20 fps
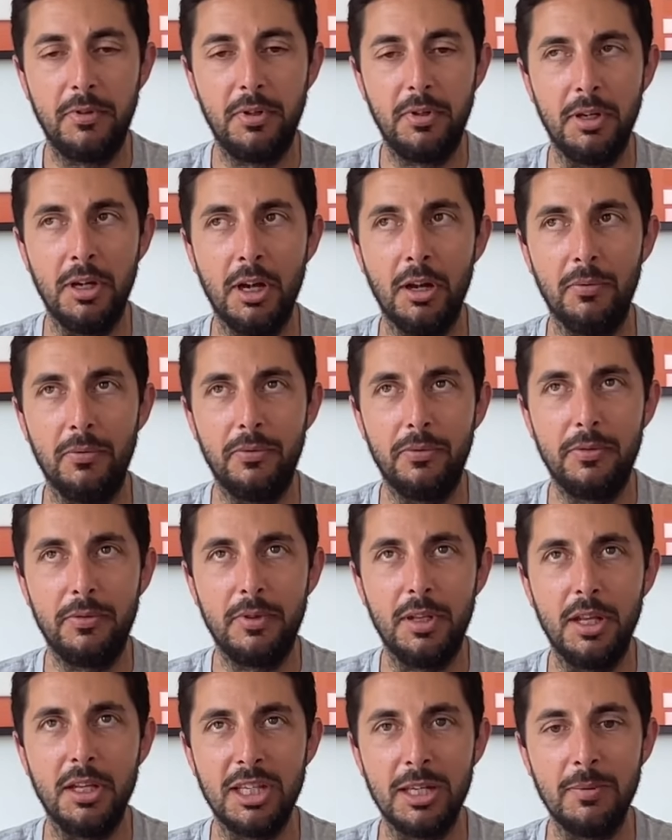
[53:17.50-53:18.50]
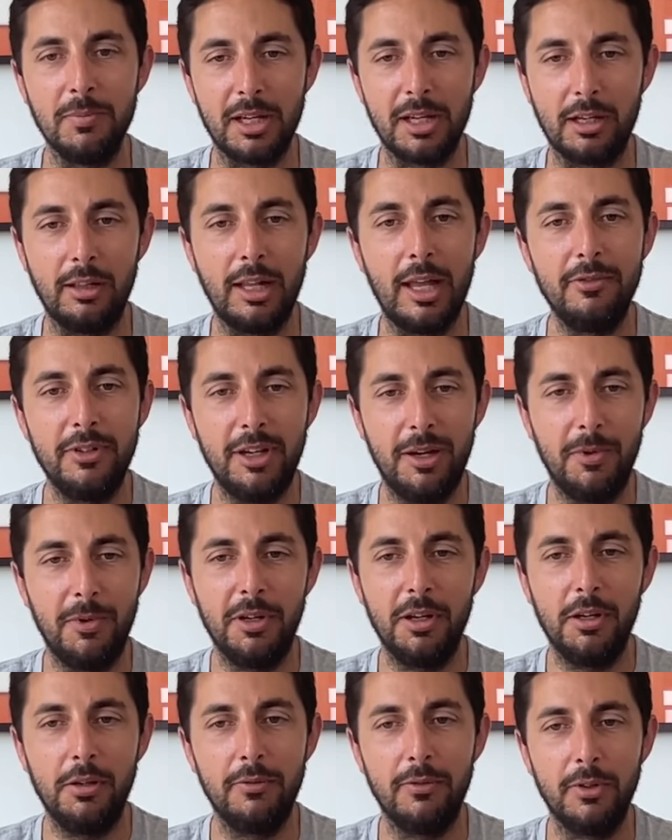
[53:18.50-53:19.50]
you know, it seems like a lifetime
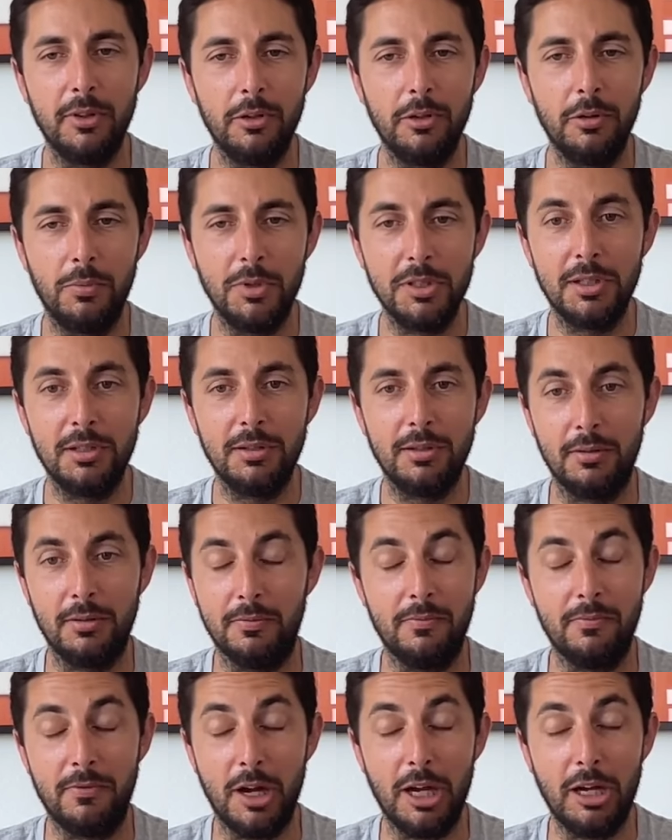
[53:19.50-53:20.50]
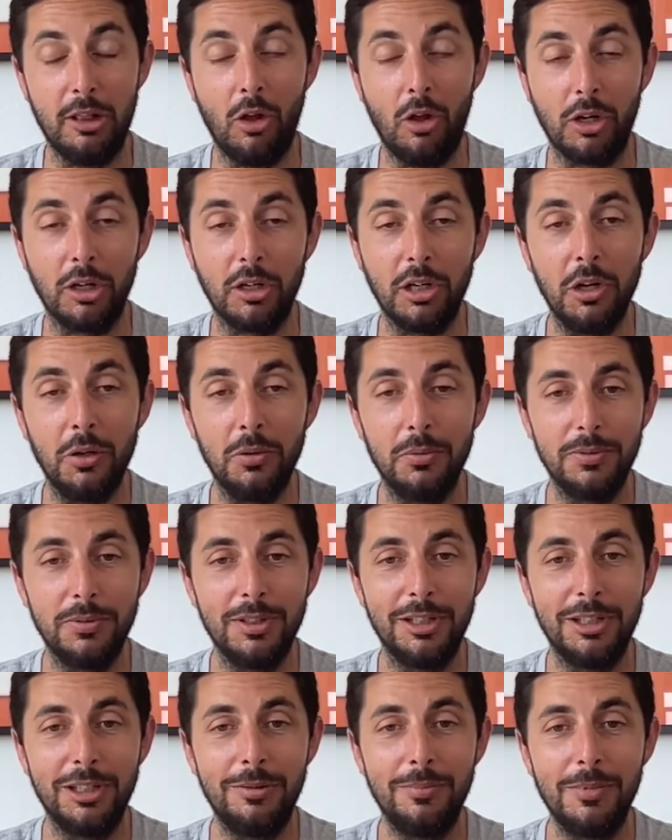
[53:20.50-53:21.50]
ago, even though it wasn't very long ago
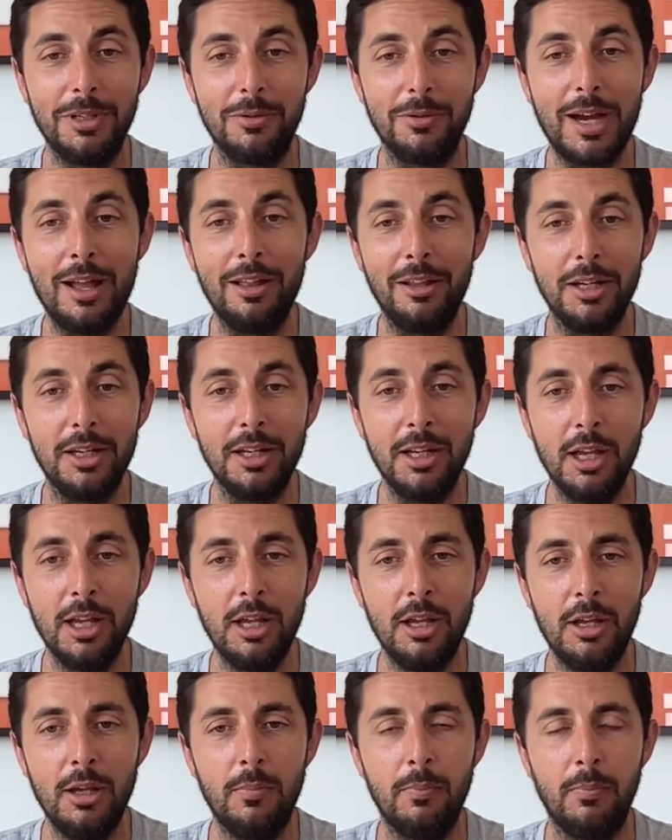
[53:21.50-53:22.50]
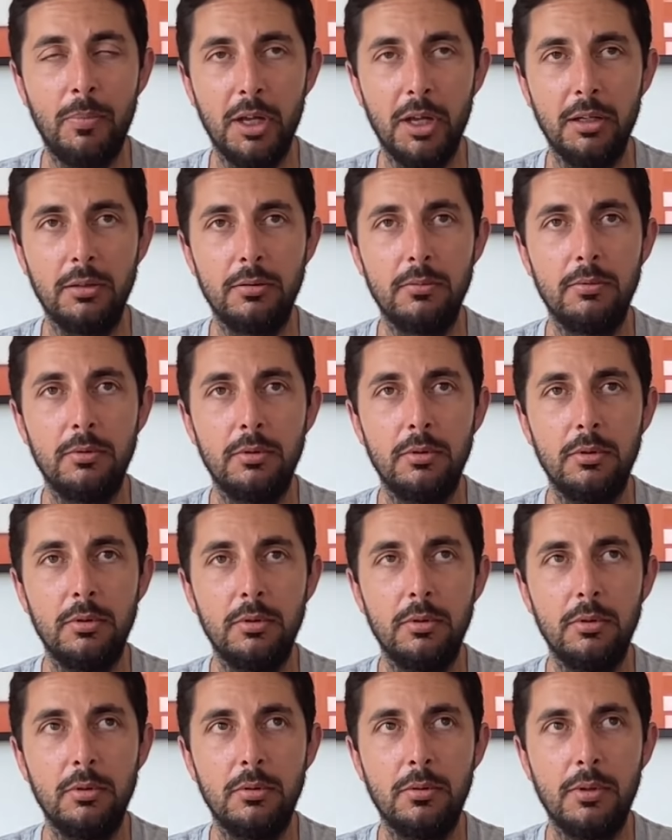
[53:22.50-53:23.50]
um, in reality. But
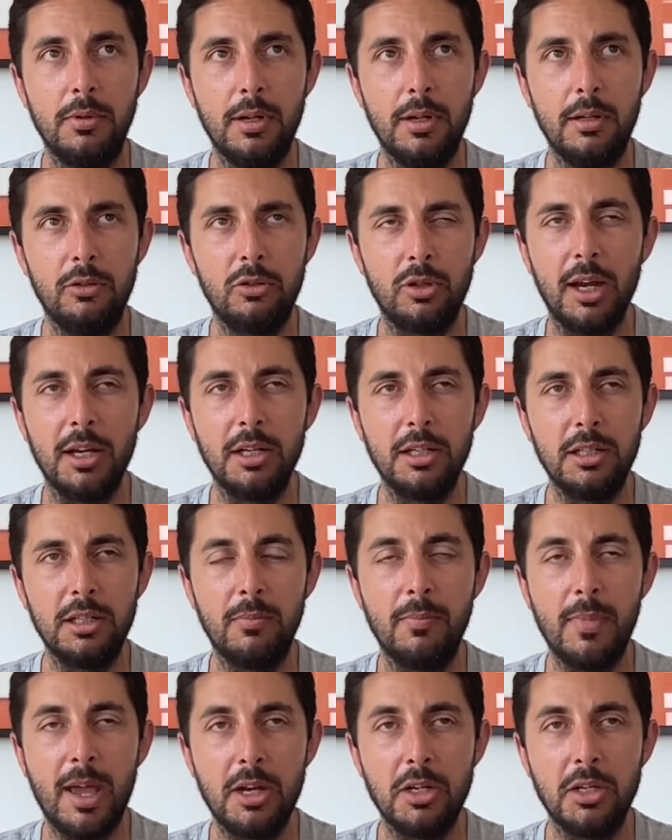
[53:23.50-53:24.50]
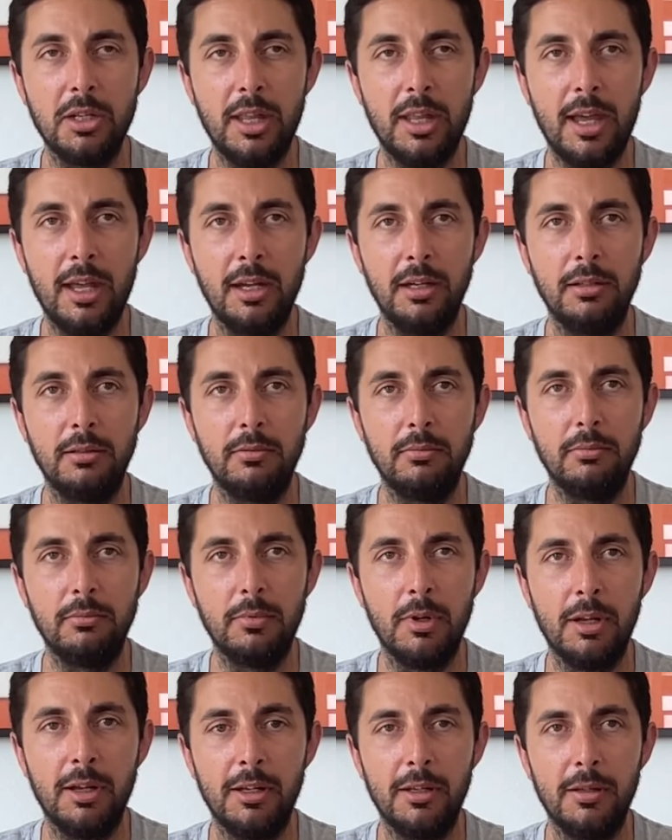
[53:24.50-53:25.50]
trying to imagine that
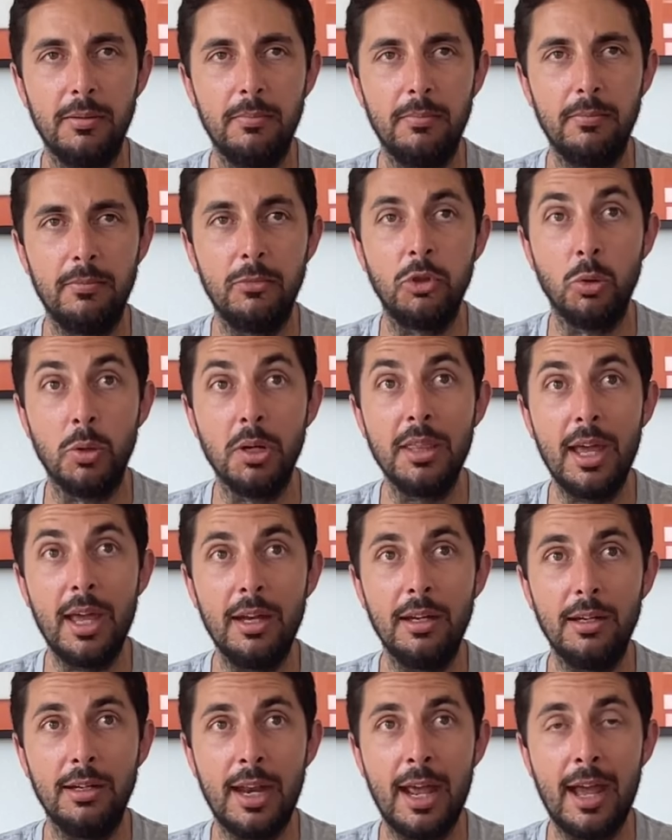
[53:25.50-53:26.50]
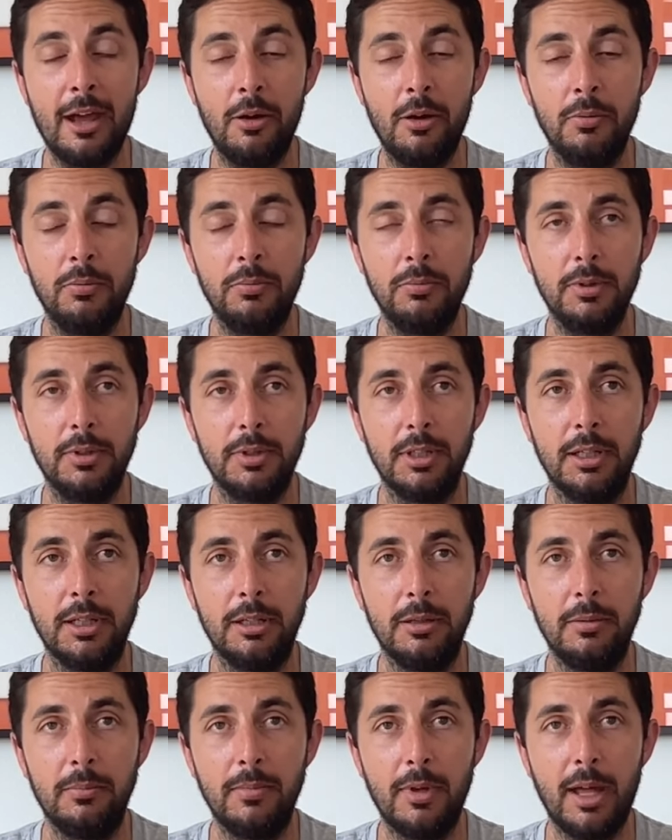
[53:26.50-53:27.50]
um, doing that now
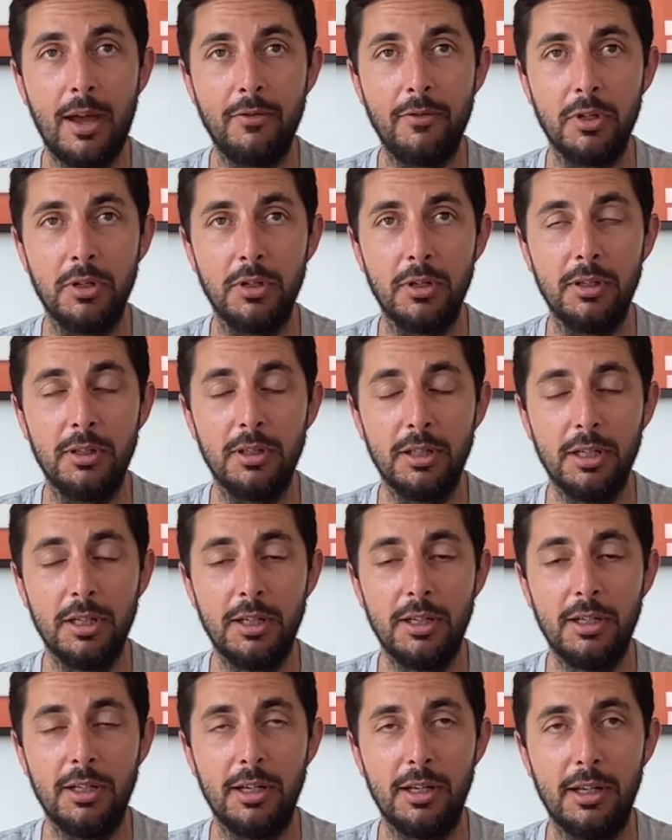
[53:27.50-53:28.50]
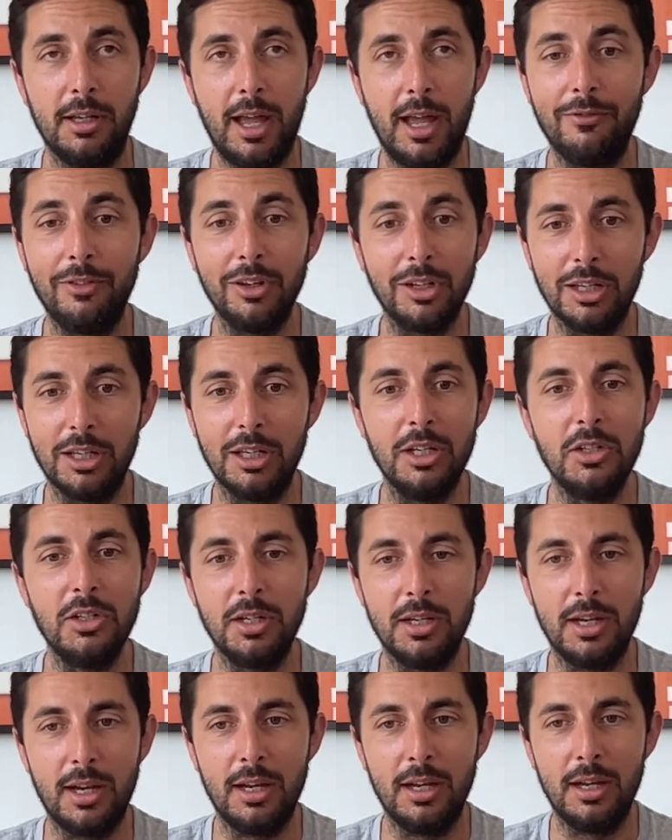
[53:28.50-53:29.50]
um, after uh, having kids
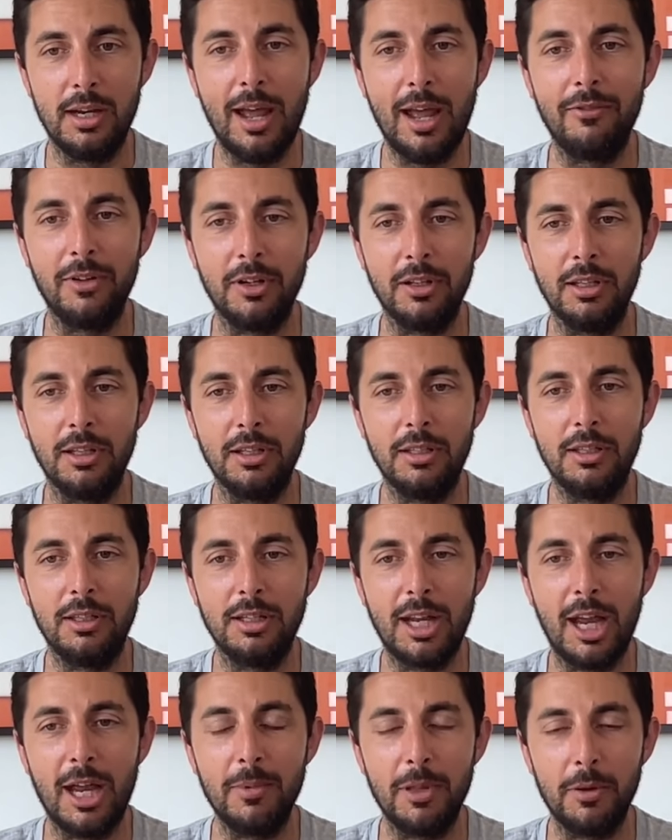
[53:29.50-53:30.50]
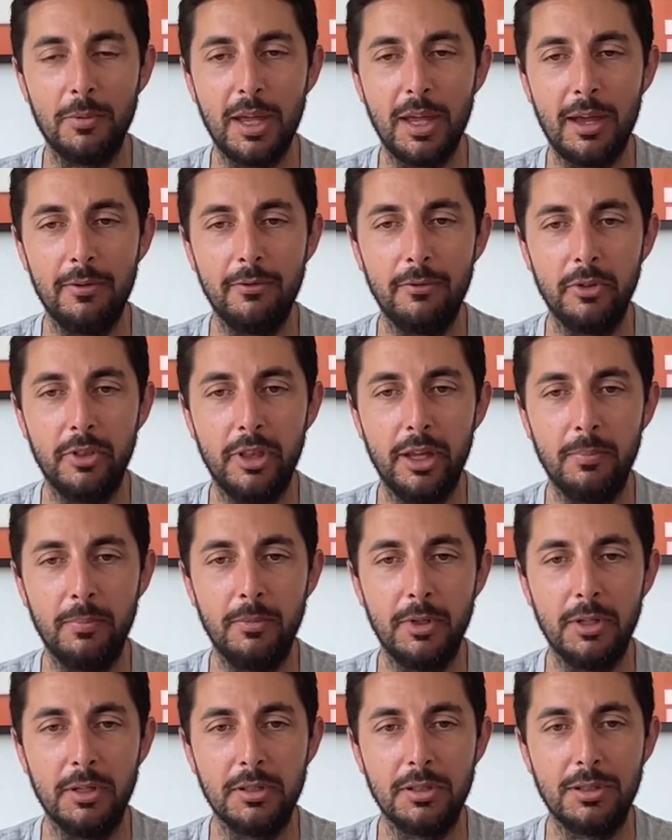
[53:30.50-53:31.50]
and, and having the, the time that we have with
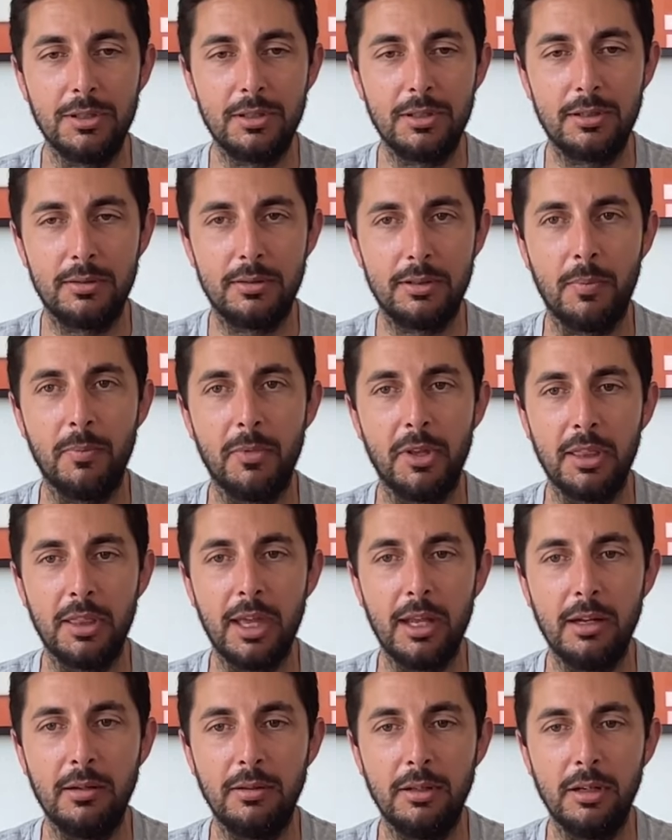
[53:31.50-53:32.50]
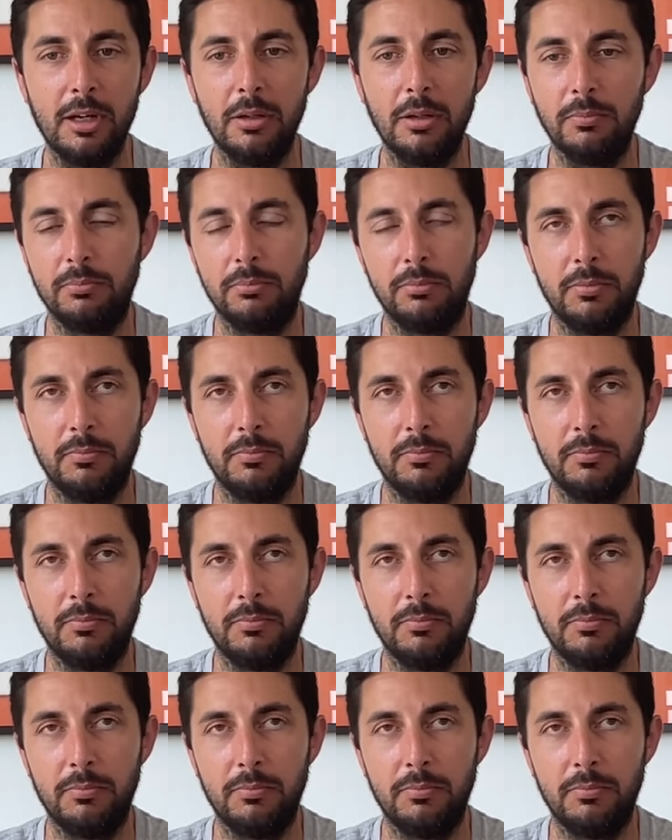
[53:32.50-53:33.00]
them is something that you know